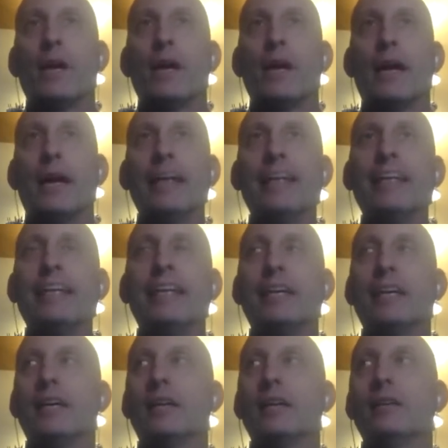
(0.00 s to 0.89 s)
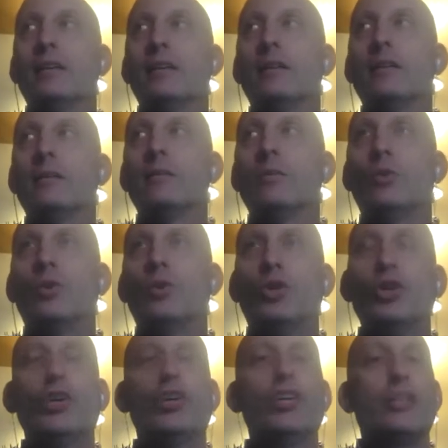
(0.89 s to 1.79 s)
Any
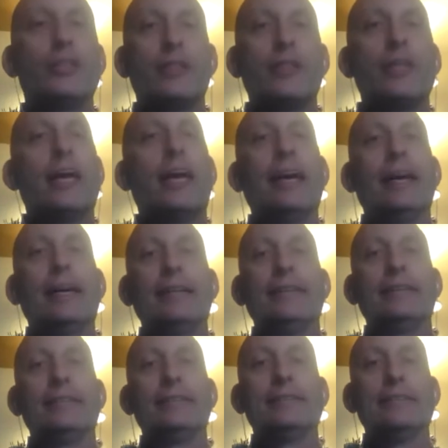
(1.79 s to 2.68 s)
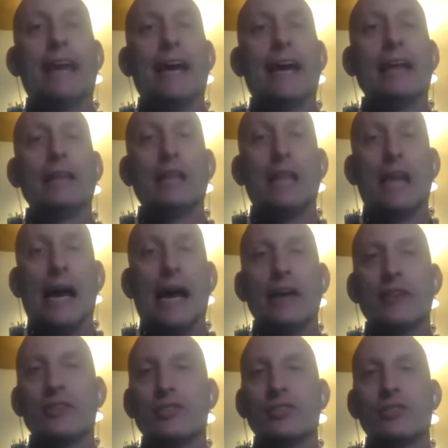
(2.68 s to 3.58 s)
good thing that
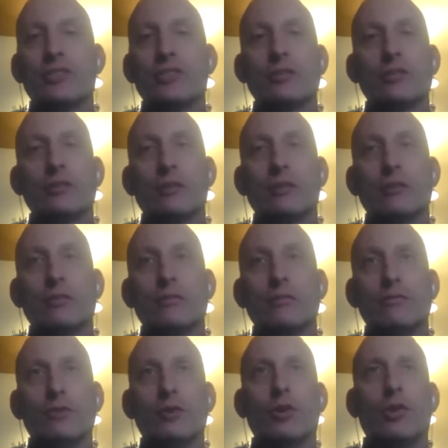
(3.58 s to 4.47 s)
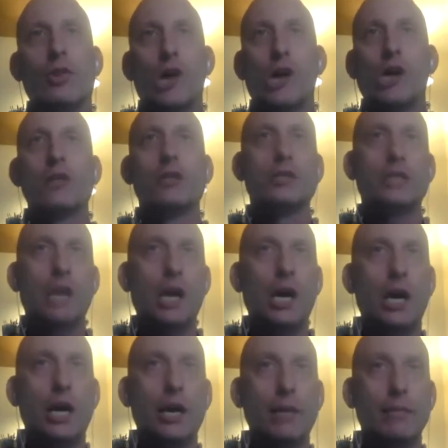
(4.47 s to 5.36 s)
lasts for a long
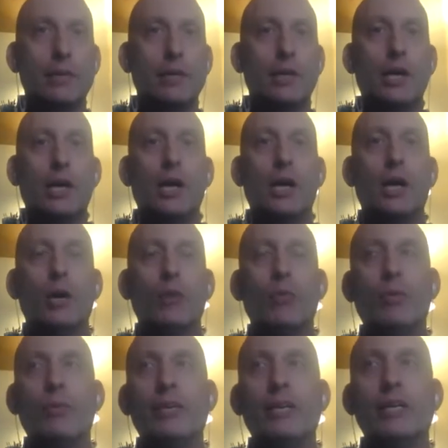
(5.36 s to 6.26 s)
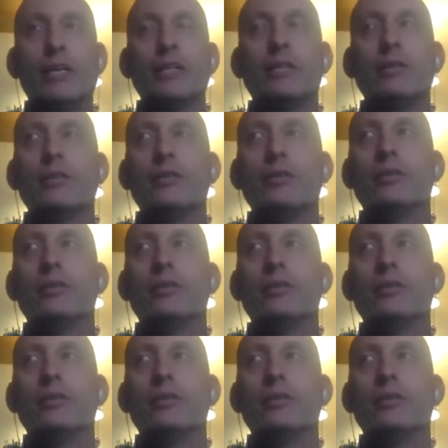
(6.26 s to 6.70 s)
time we begin